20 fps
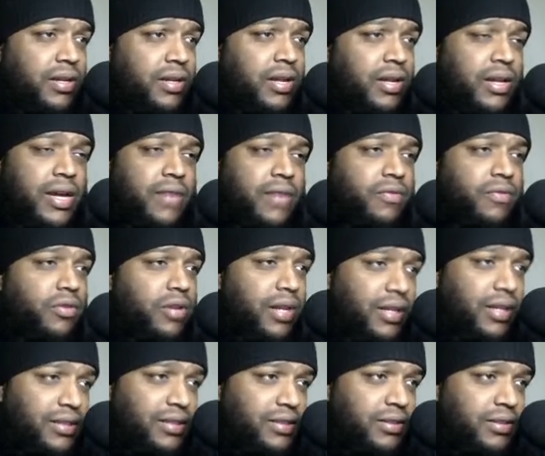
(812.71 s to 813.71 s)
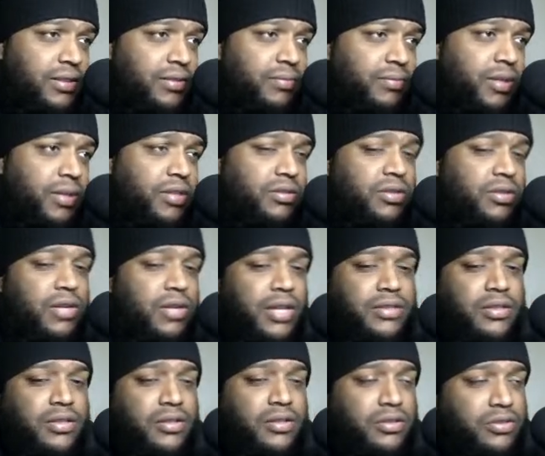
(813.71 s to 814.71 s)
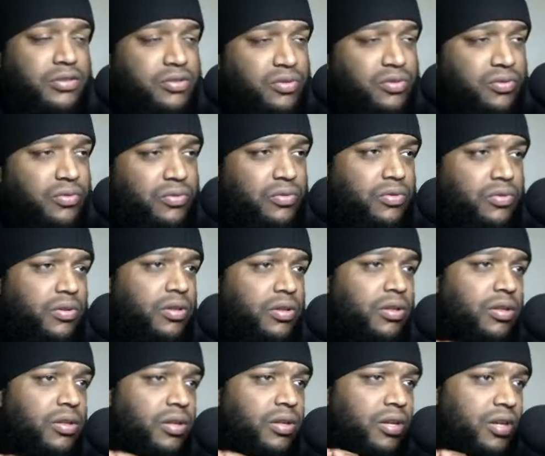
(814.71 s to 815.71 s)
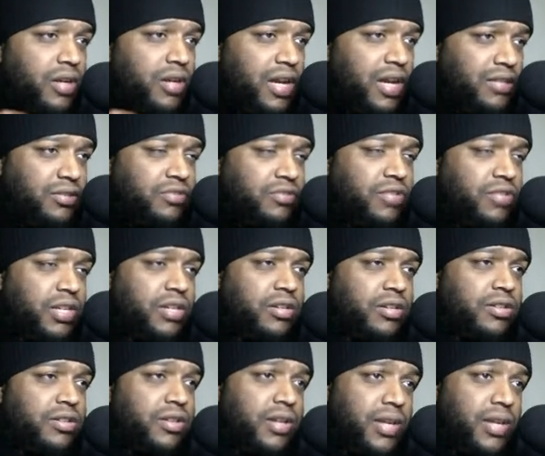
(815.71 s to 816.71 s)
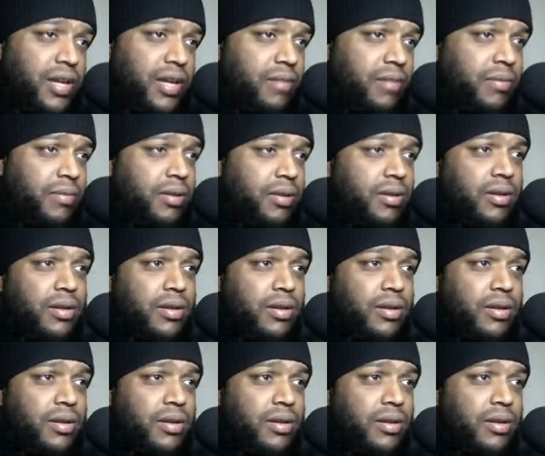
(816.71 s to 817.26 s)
A lot of you not listening because you guys are too concentrated on the game.